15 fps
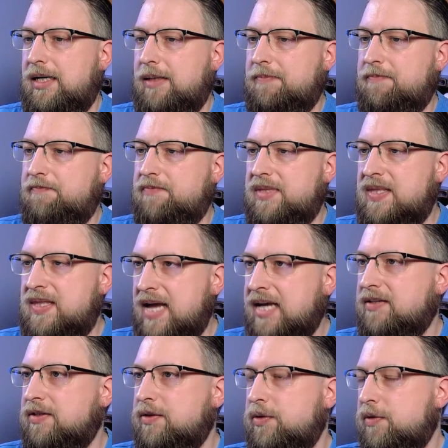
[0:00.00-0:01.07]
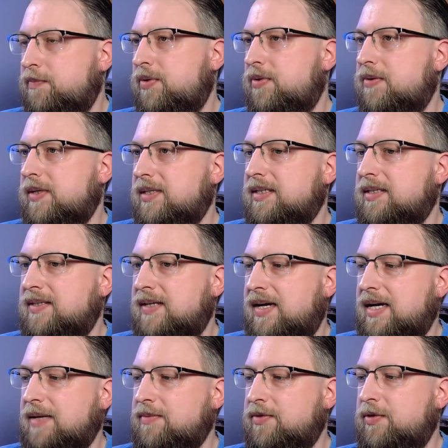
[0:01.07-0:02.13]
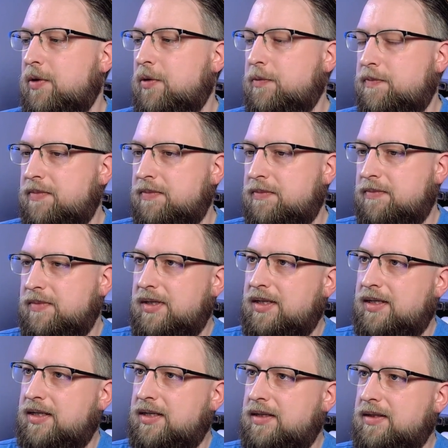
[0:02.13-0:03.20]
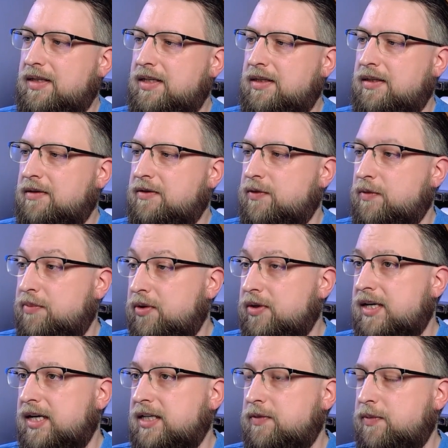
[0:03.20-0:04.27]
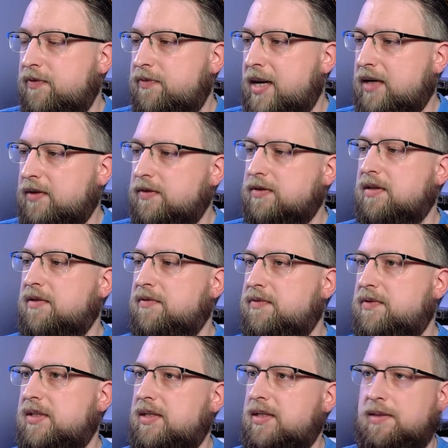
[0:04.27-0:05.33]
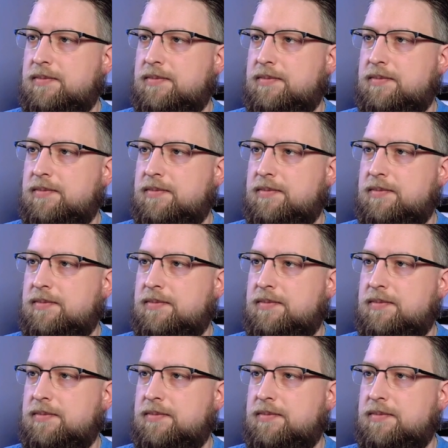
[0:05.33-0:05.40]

Um, then is good point in time to open uh, a support case with Microsoft.